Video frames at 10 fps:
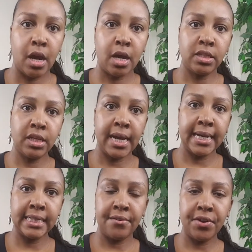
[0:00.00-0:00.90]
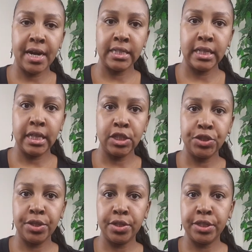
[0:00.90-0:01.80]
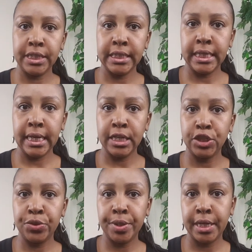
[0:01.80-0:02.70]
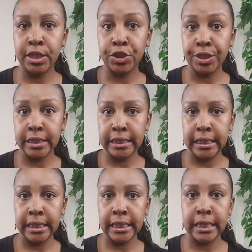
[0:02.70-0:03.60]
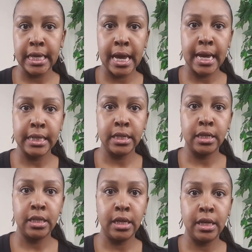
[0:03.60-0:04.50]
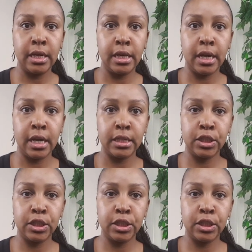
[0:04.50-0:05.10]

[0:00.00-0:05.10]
Also, guys, I forgot to let you know, just in case you were interested, that the uh,